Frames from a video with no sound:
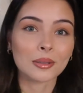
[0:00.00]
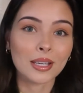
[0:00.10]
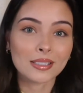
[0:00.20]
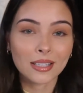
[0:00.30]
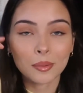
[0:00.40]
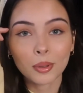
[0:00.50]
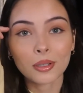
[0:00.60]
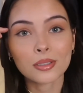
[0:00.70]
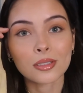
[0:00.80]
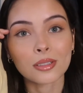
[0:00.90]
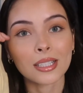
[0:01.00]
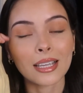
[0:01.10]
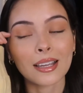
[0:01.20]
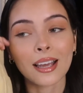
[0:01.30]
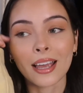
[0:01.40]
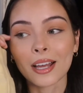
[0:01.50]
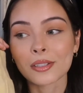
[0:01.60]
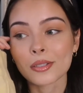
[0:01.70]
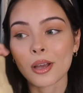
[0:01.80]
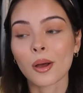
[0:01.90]
You can't take it personally,
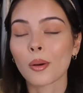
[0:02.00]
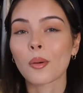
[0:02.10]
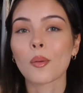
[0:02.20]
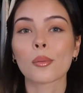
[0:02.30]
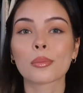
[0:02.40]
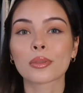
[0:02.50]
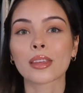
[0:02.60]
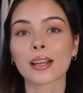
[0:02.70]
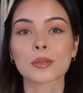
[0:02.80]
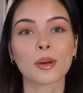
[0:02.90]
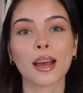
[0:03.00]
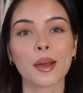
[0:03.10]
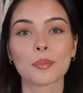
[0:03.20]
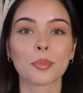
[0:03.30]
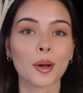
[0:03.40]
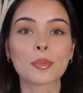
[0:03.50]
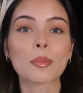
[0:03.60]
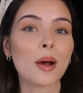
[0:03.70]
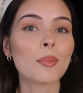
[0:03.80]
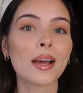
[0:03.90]
and so that's why I'm bummed
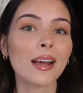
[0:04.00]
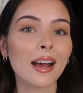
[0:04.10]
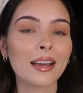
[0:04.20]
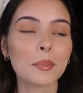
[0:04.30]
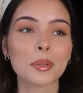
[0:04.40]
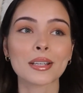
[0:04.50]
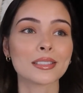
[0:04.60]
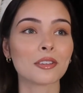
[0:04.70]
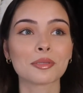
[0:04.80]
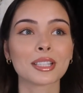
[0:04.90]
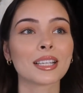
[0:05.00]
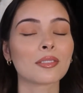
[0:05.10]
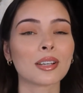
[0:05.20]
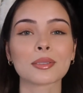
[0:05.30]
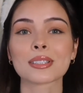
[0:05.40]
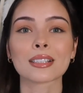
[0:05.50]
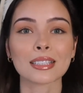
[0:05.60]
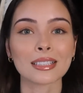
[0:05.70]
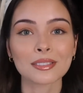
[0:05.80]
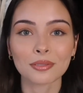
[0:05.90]
about my height, because I feel like if I was at
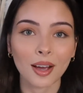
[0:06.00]
least